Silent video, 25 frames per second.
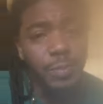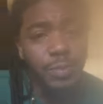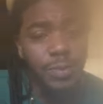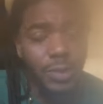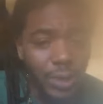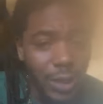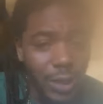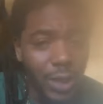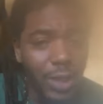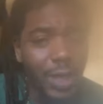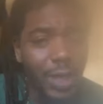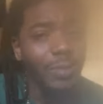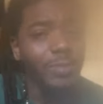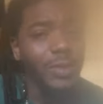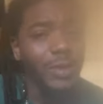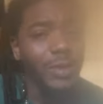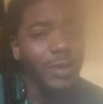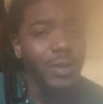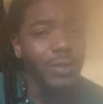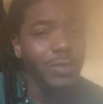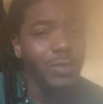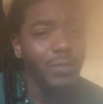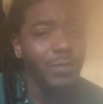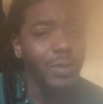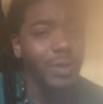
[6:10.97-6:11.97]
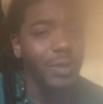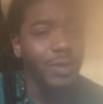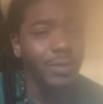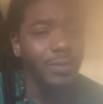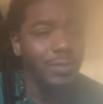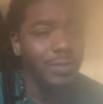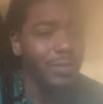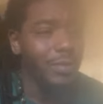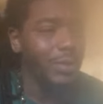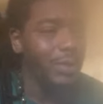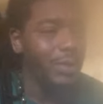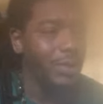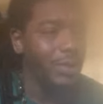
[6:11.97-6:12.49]
people, shout out to you.
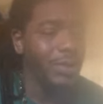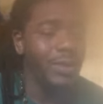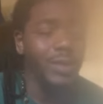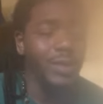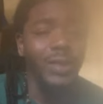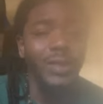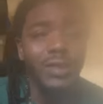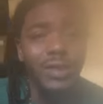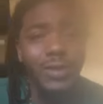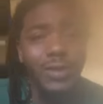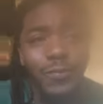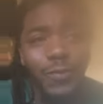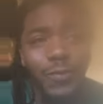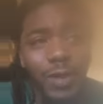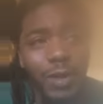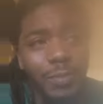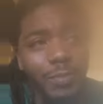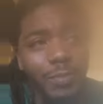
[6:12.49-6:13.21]
But this is